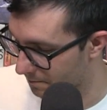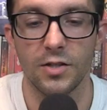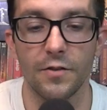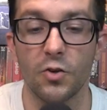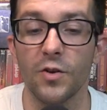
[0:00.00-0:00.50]

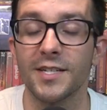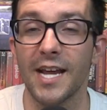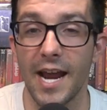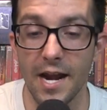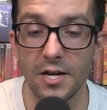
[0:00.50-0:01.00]
So the critics at
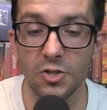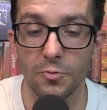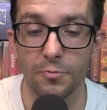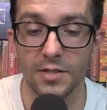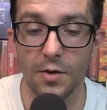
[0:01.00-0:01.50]

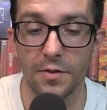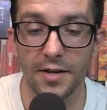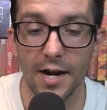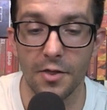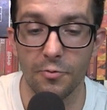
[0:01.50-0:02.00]
eighty-two percent with
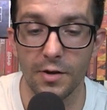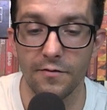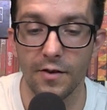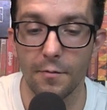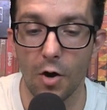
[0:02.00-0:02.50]
ninety-three
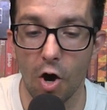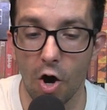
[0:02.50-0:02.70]
of them.